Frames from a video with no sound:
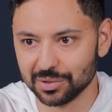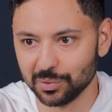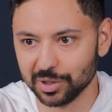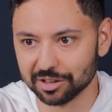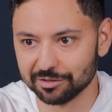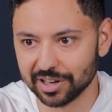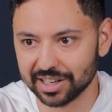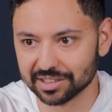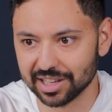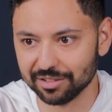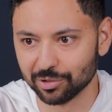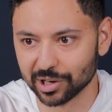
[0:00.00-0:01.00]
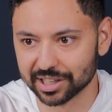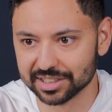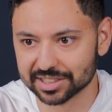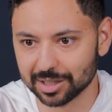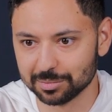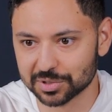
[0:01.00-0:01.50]
live
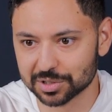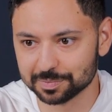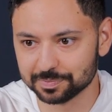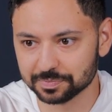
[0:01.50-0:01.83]
organisms.